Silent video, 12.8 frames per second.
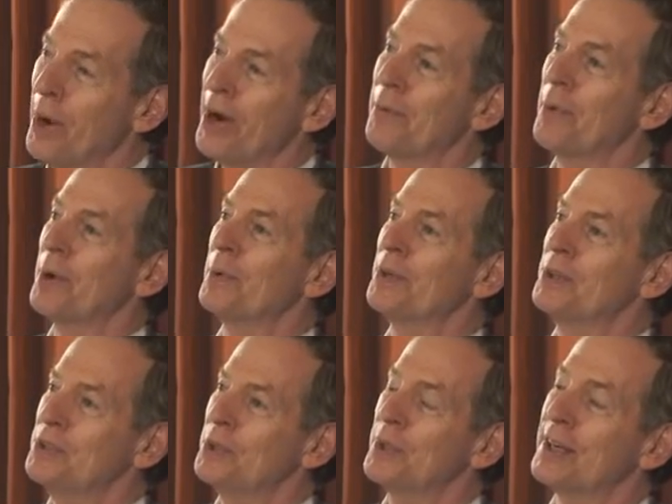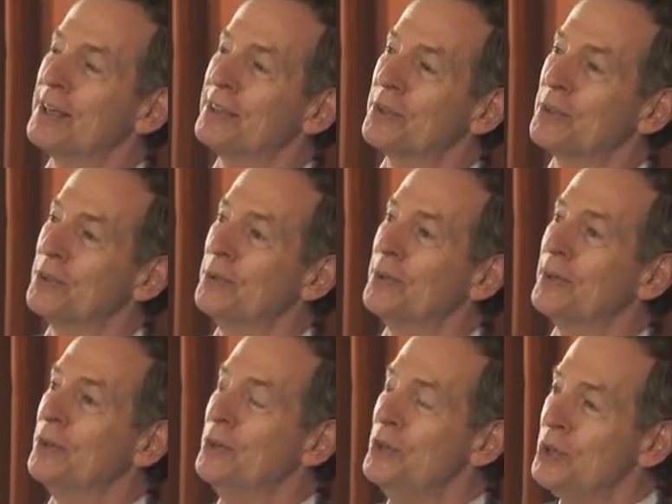but we would do it
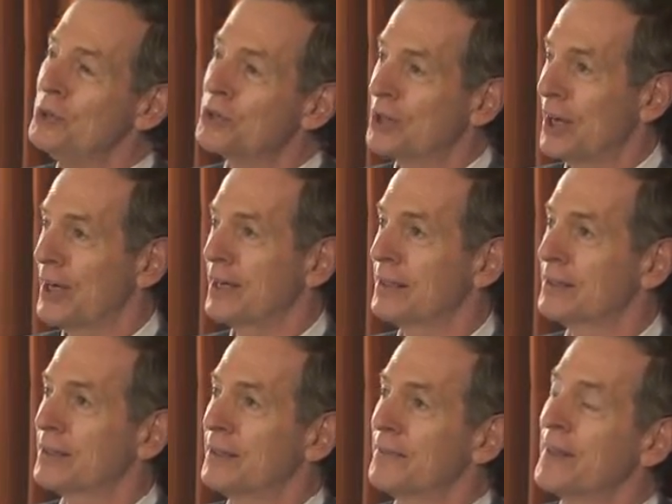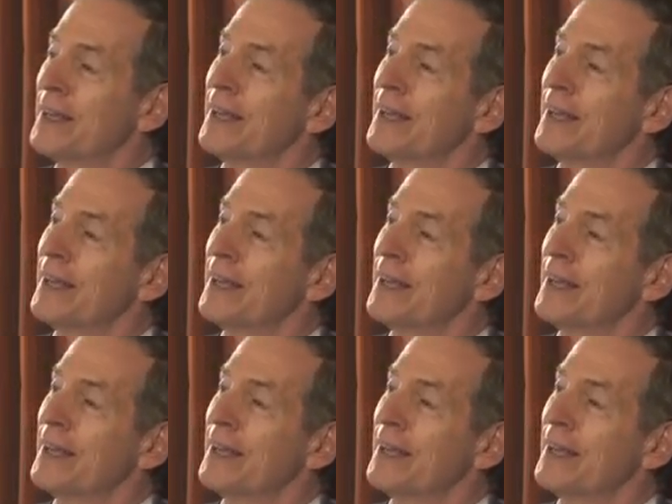through new science.